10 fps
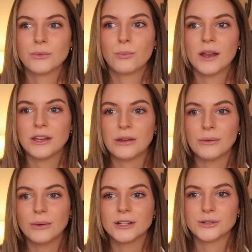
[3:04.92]
when
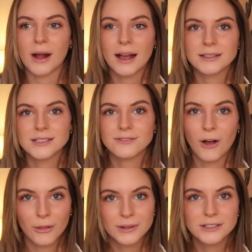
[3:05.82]
you attract
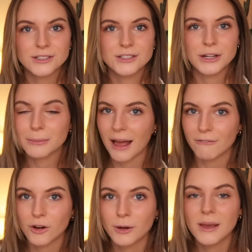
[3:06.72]
followers to your
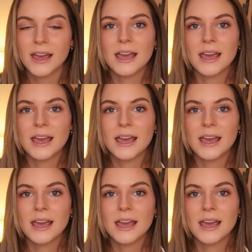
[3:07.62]
platform,